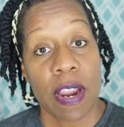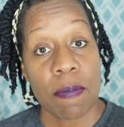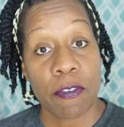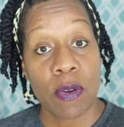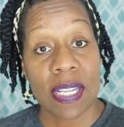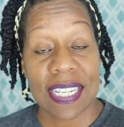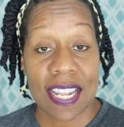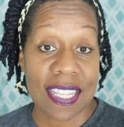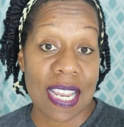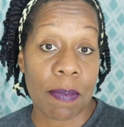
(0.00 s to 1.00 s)
Grapefruit is
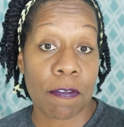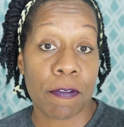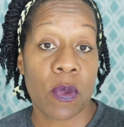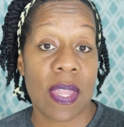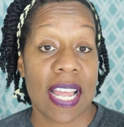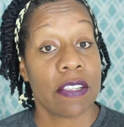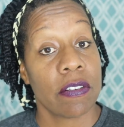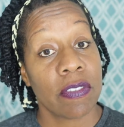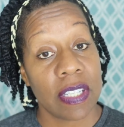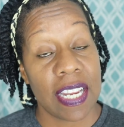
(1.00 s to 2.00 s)
another type of food that's
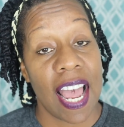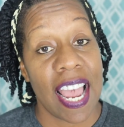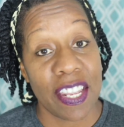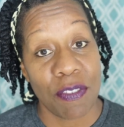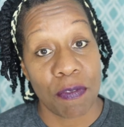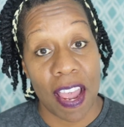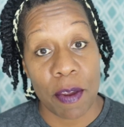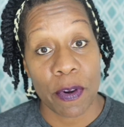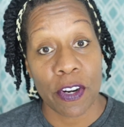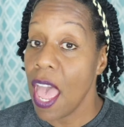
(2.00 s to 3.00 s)
really high in
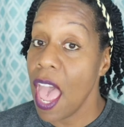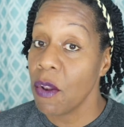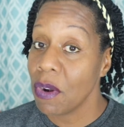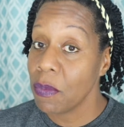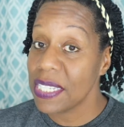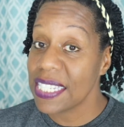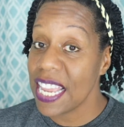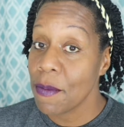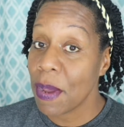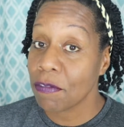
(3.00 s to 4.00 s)
fiber. And what do we
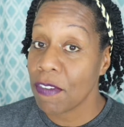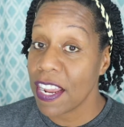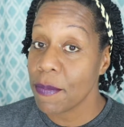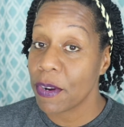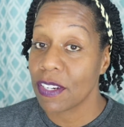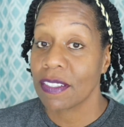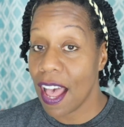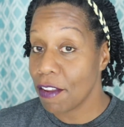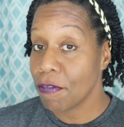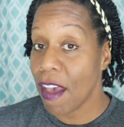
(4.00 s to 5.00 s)
say about fiber?
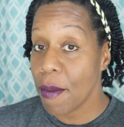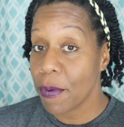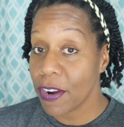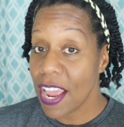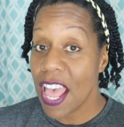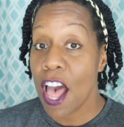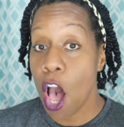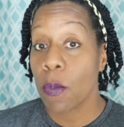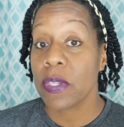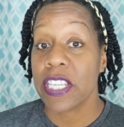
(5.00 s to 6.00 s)
High fiber
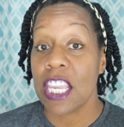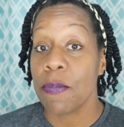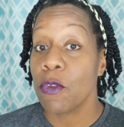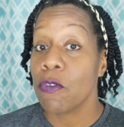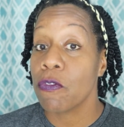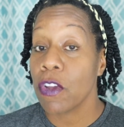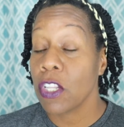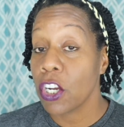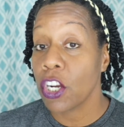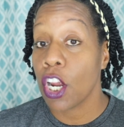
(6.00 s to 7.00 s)
helps keep you
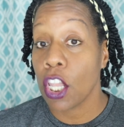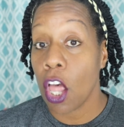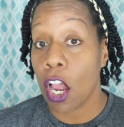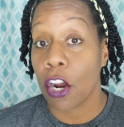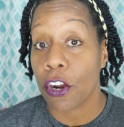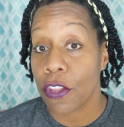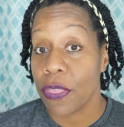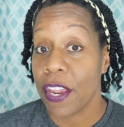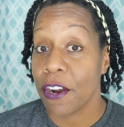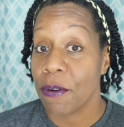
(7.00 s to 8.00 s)
fuller longer,
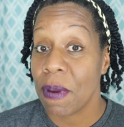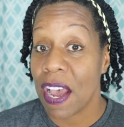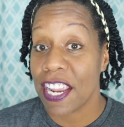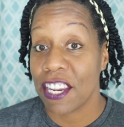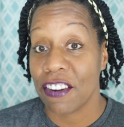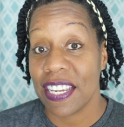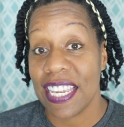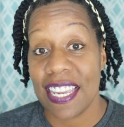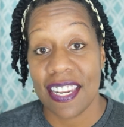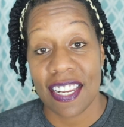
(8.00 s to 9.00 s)
thereby you're
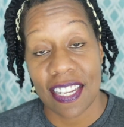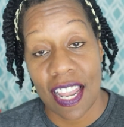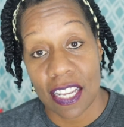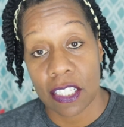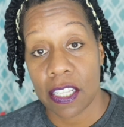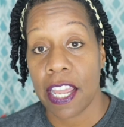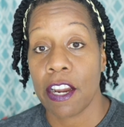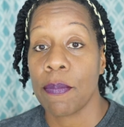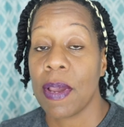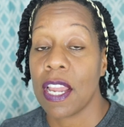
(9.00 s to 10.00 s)
eating less,
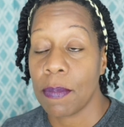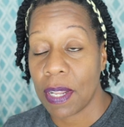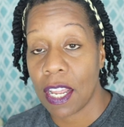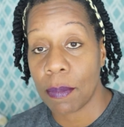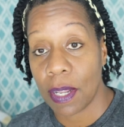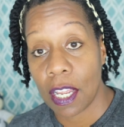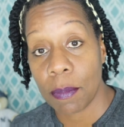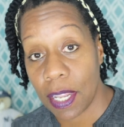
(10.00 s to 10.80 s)
thereby blah, blah,